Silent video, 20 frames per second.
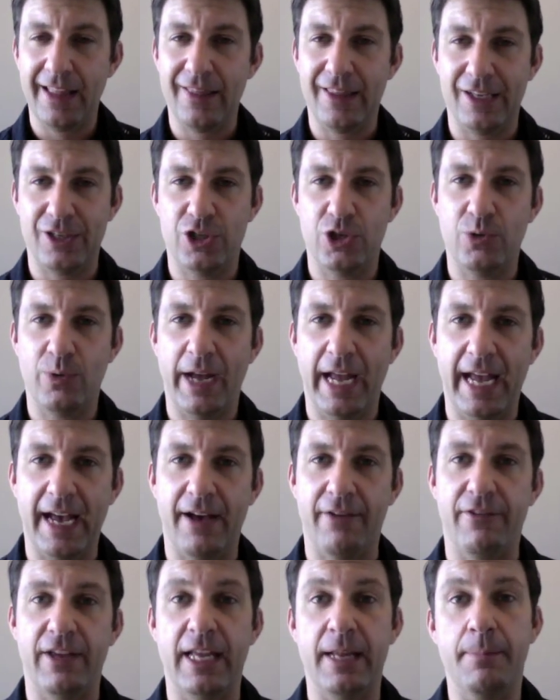that you
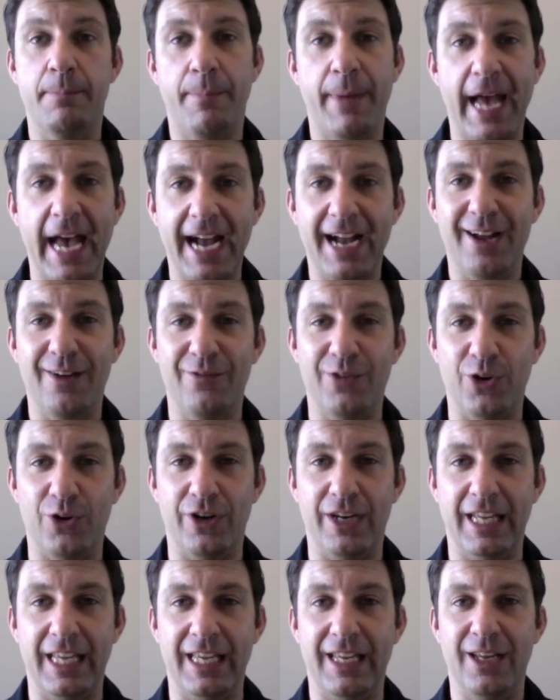have in back of your
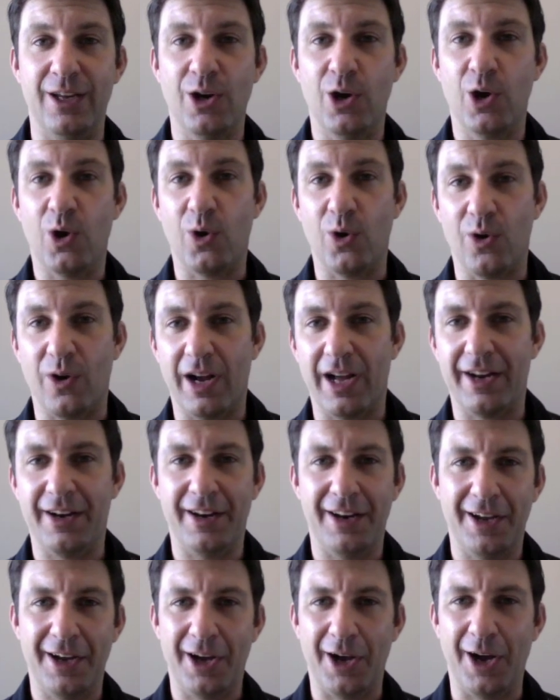knee or
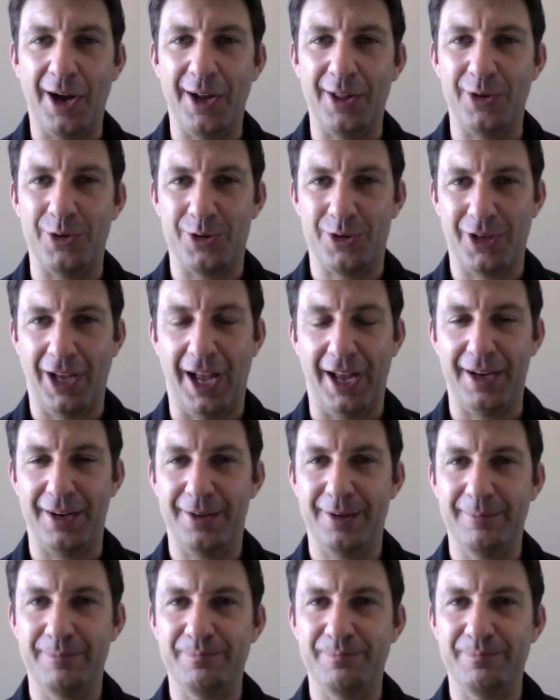on either side.